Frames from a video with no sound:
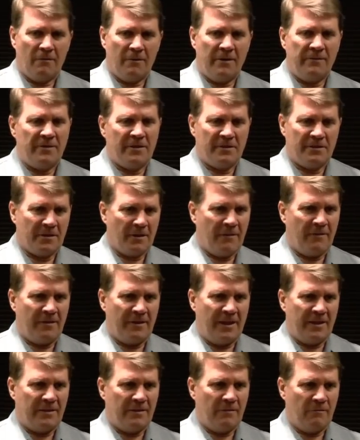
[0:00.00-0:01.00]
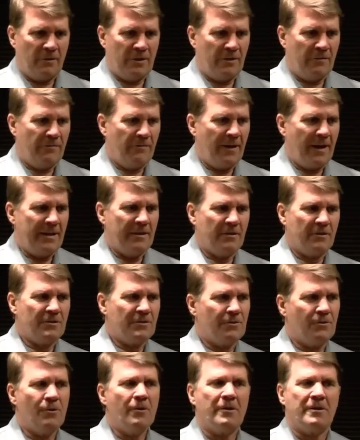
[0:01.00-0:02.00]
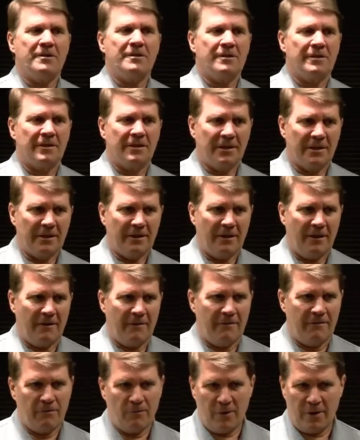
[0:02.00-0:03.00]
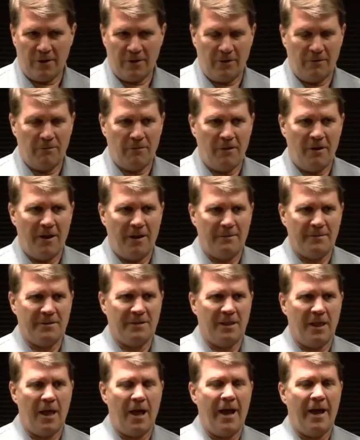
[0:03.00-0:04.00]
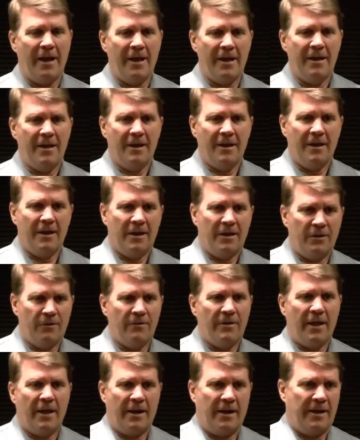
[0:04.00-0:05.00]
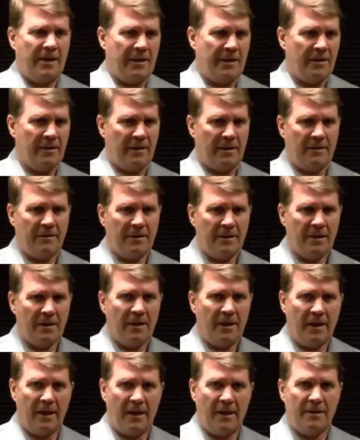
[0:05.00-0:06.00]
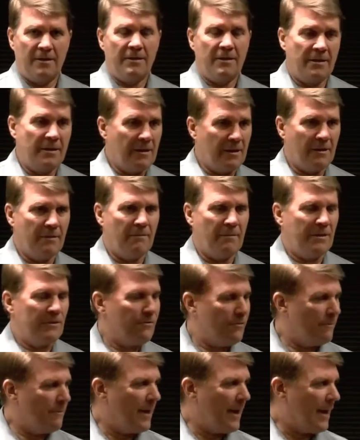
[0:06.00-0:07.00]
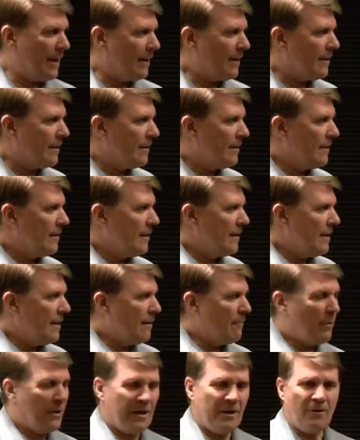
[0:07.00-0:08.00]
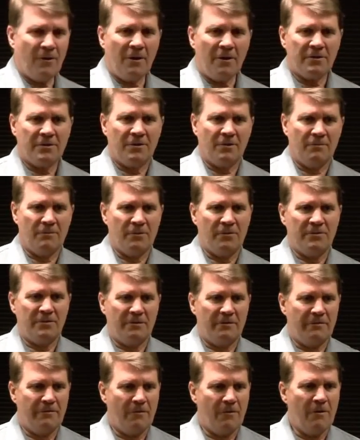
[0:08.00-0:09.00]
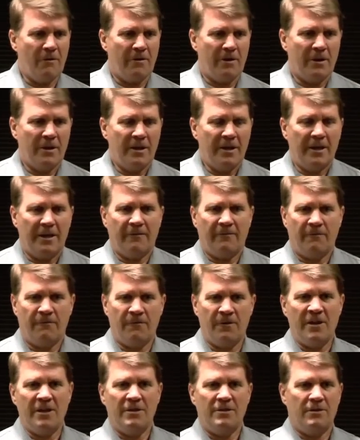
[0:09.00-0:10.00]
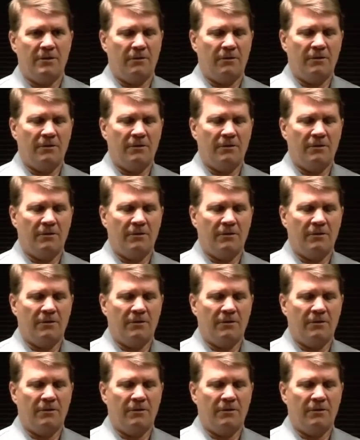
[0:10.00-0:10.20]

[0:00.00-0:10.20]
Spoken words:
we've discovered that when you find the source of where your problems lie, you get a healing, and it can be dramatic, but it also moves you forward. It frees